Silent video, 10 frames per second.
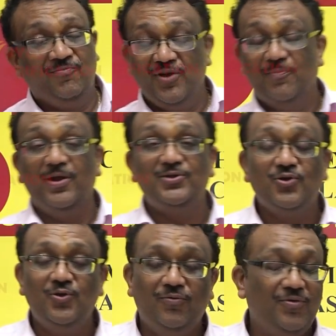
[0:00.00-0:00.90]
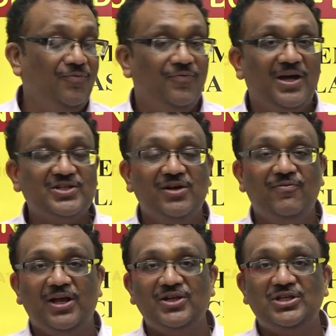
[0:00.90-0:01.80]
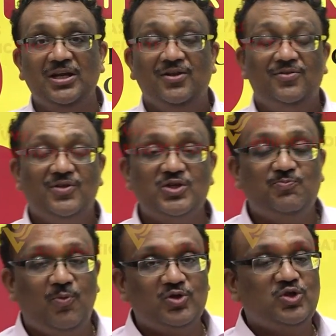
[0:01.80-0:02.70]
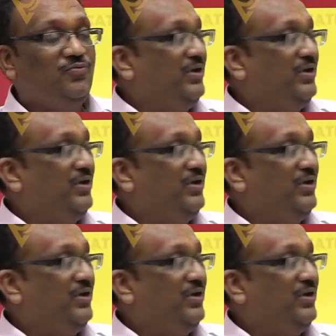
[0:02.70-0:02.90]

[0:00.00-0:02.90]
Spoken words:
We bring to you from Vyas Certification this portion of